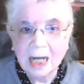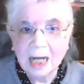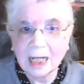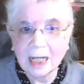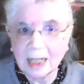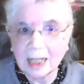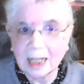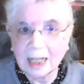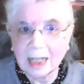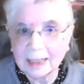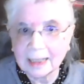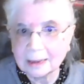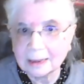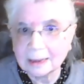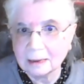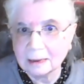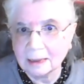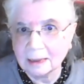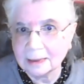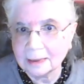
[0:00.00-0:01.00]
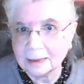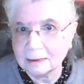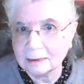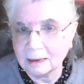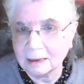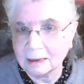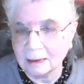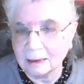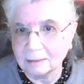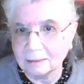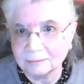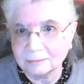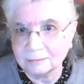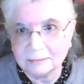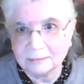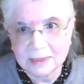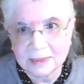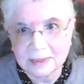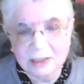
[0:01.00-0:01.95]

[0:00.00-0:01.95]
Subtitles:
I had this